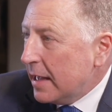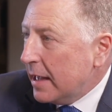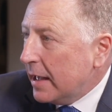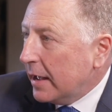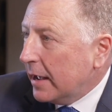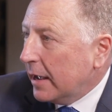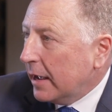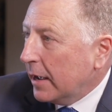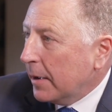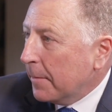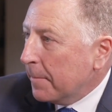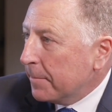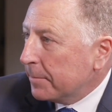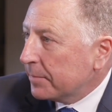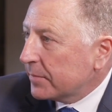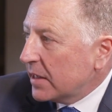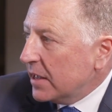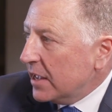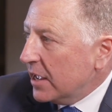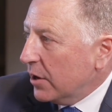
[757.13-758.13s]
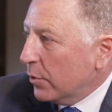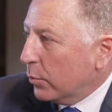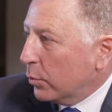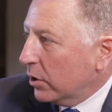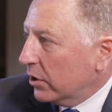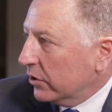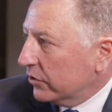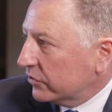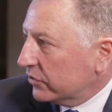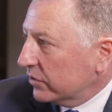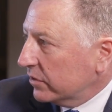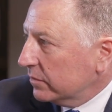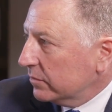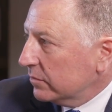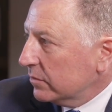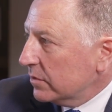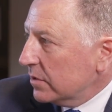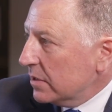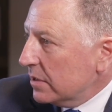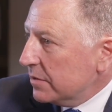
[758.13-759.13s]
And it was
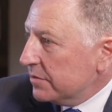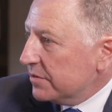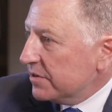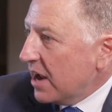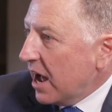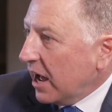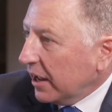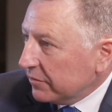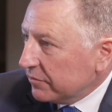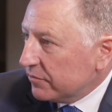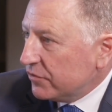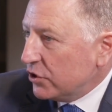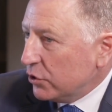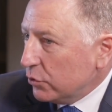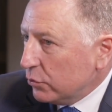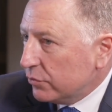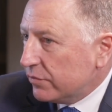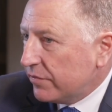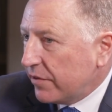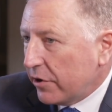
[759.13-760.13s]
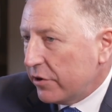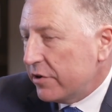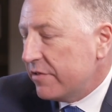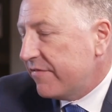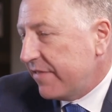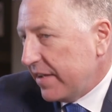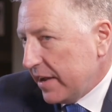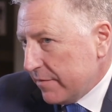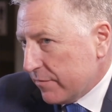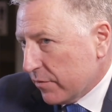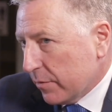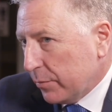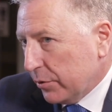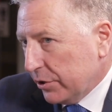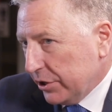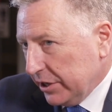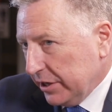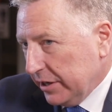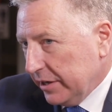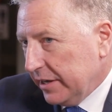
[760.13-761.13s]
not viewed very
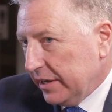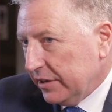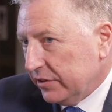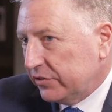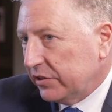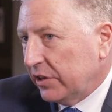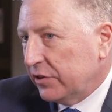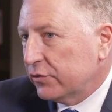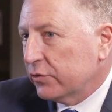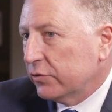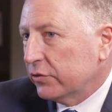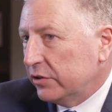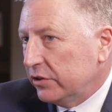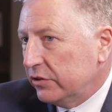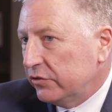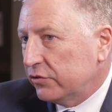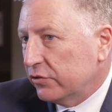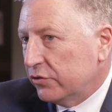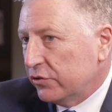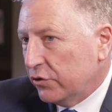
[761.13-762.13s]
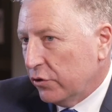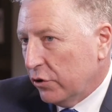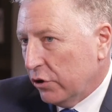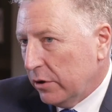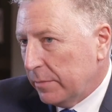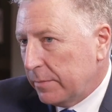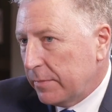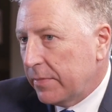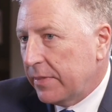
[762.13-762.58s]
favorably in Central and Eastern Europe